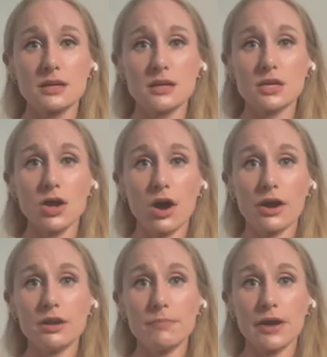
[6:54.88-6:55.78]

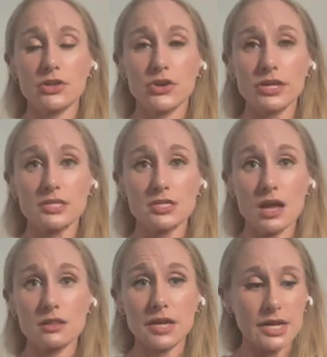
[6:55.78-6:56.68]
yarn by the Crazy
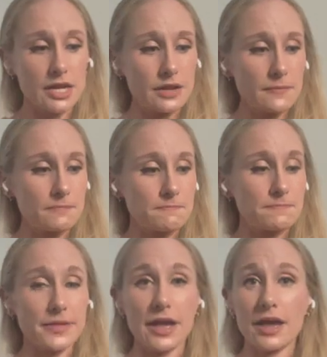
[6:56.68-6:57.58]
Sock Lady,
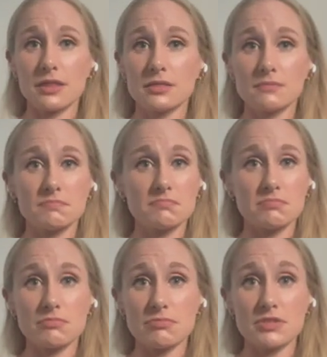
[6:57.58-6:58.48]
and
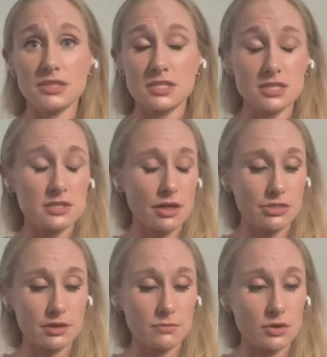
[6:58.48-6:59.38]
this is
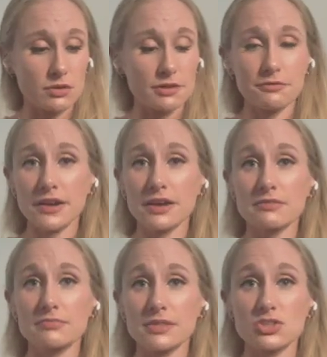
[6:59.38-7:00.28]
nothing prolific.
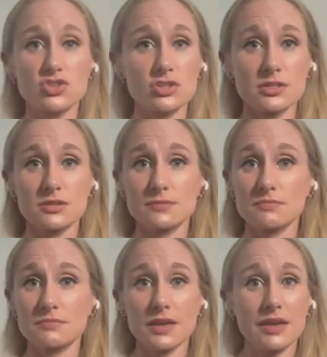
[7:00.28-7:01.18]
It's just
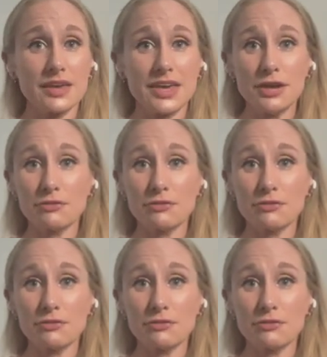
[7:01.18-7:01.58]
heel